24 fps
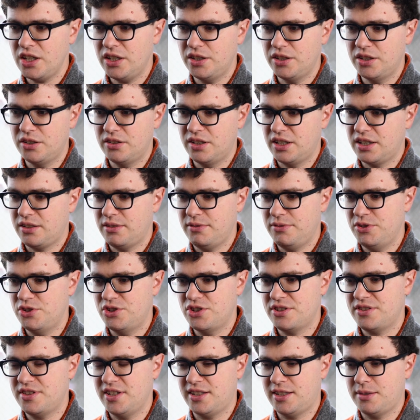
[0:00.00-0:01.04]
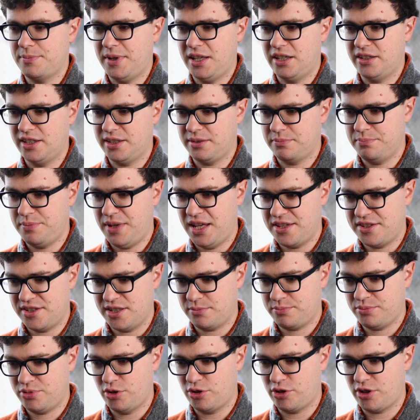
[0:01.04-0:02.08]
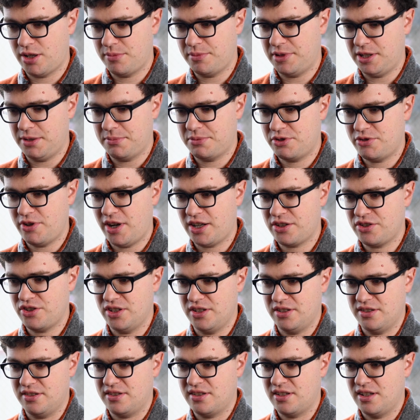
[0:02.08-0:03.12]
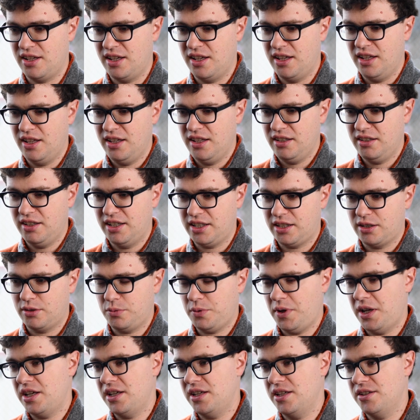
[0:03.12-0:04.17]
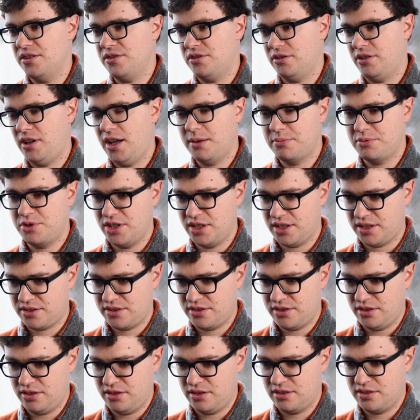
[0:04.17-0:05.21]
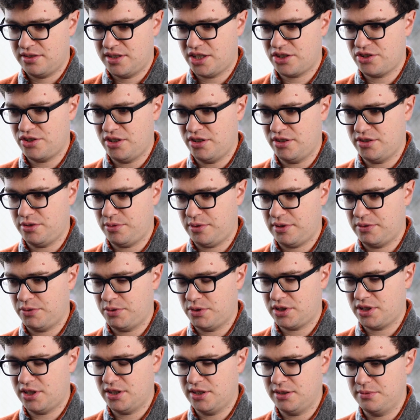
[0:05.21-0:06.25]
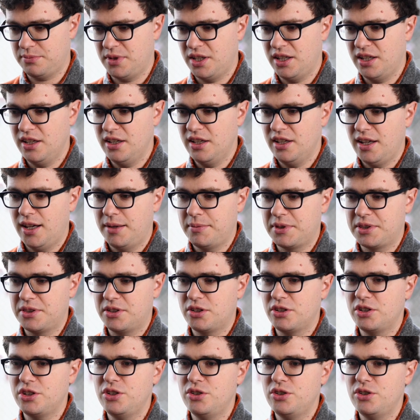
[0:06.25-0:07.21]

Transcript: Like if you just think about like basic programming abstractions, like arrays or objects or dictionaries or whatever you want to call them, I mean, they're